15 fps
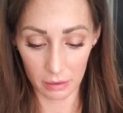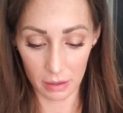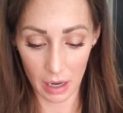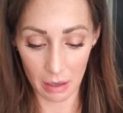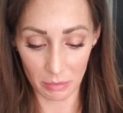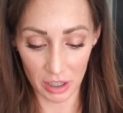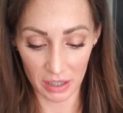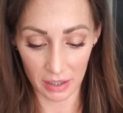
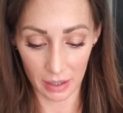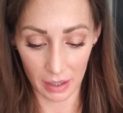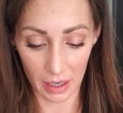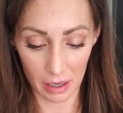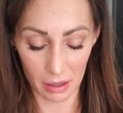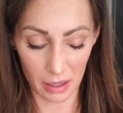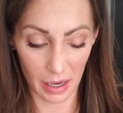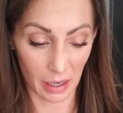I'm just gonna
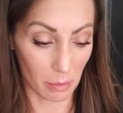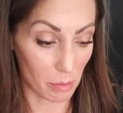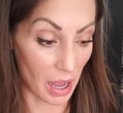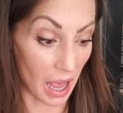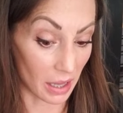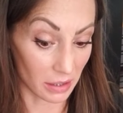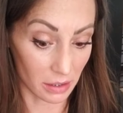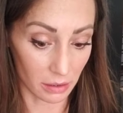get like a
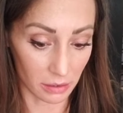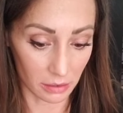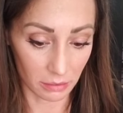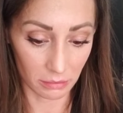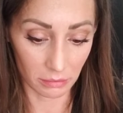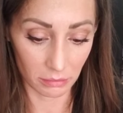pencil